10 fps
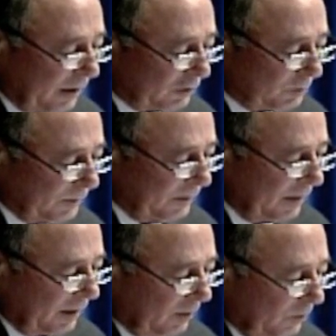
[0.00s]
Councilman,
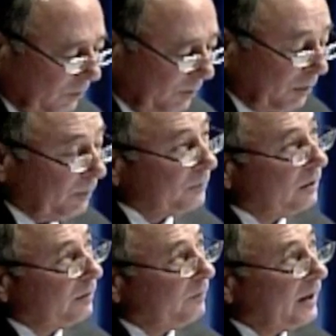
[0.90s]
we pumped
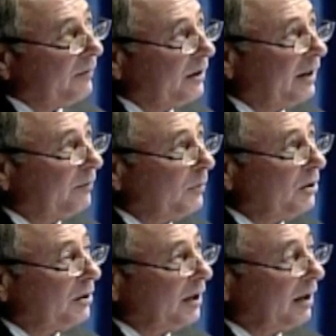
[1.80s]
five and a half
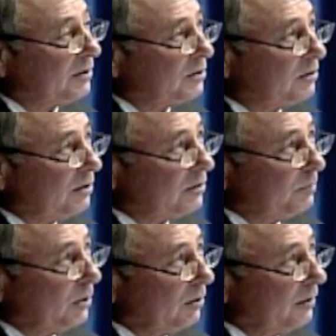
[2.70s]
million dollars into this
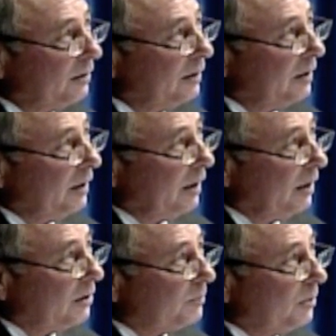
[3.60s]
building
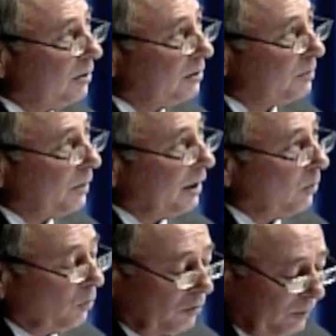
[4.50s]
and this building is probably
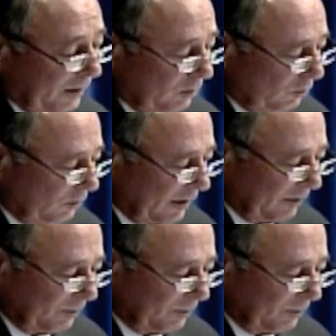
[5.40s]
worth about two and a half